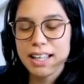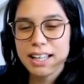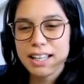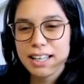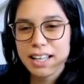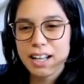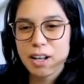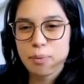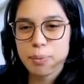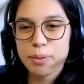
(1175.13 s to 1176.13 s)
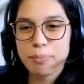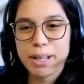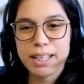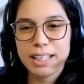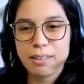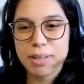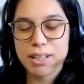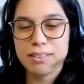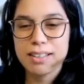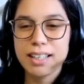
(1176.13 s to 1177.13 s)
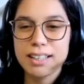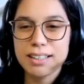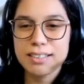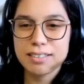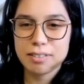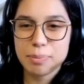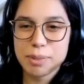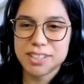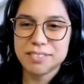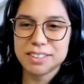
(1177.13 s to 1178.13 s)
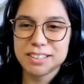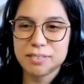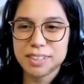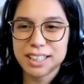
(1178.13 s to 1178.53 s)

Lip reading: and I'll put my email in the description of this